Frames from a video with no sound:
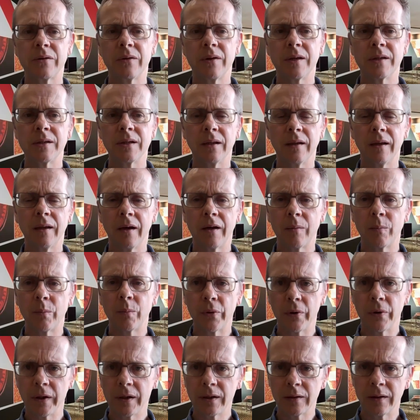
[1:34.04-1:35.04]
There's a lot of
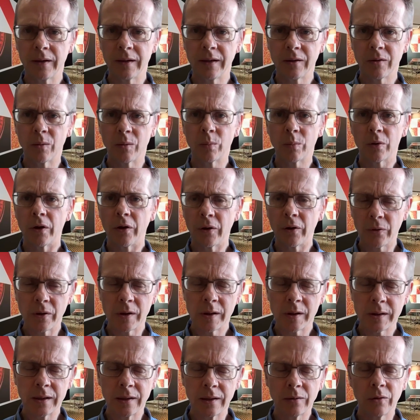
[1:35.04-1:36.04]
preclinical
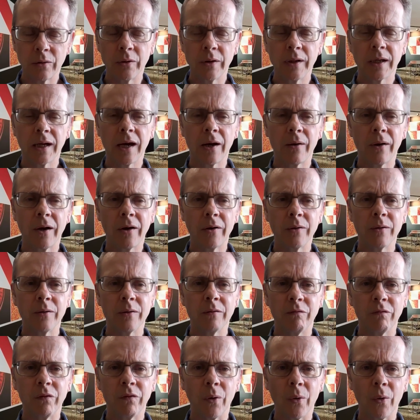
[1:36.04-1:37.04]
progress, including our own at the
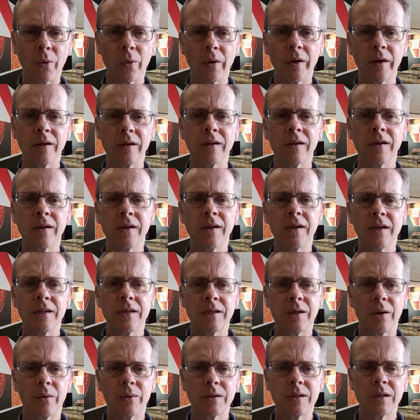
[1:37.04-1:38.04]
Florey.
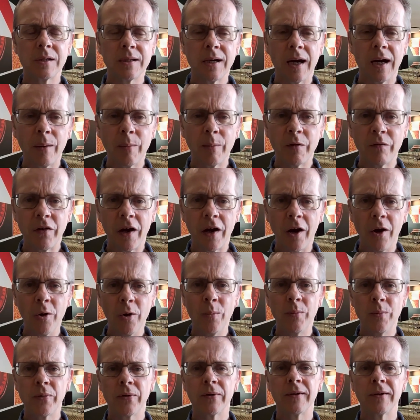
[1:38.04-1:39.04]
So it's a time of
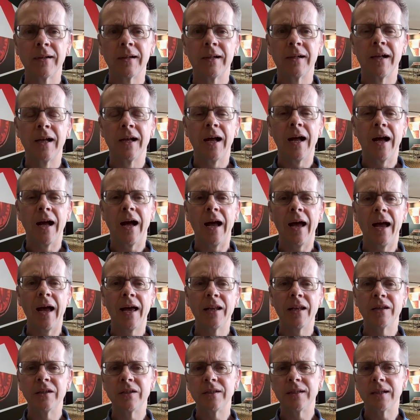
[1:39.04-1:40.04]
hope.
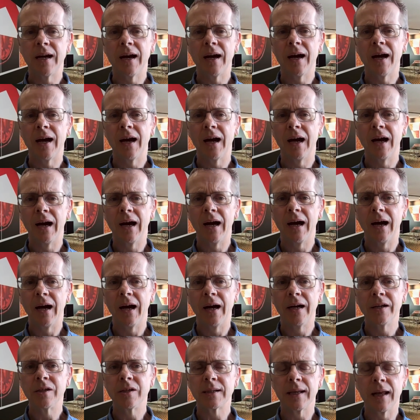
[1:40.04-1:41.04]
And
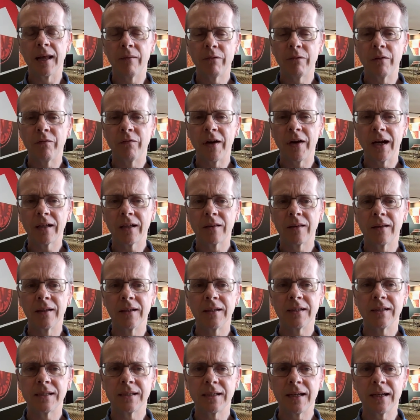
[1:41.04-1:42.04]
I just love the fact
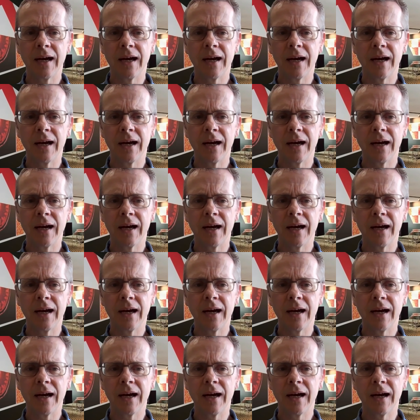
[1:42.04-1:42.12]
that